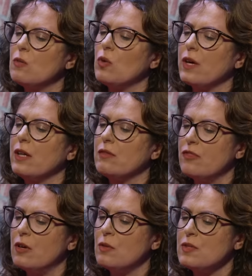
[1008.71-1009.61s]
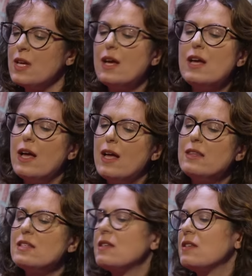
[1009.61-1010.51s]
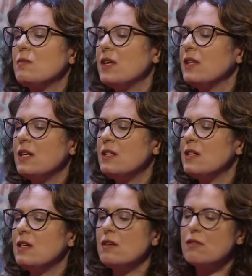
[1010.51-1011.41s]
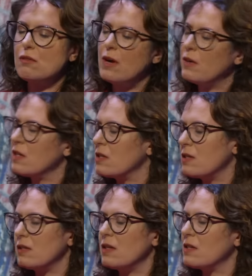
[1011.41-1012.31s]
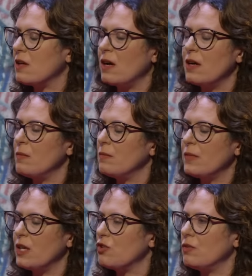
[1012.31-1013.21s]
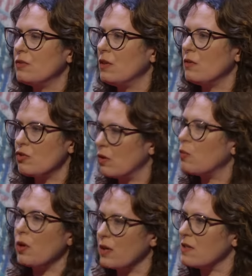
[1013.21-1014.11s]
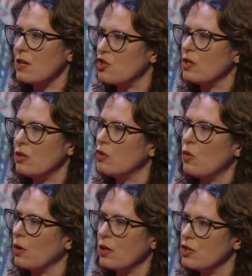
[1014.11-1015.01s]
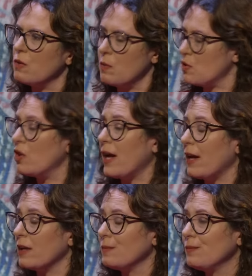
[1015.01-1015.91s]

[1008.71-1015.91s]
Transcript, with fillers: at working the phones. And this is something that he did throughout his, his time at, you know, the Trump Organization in New York, too. He was good at it.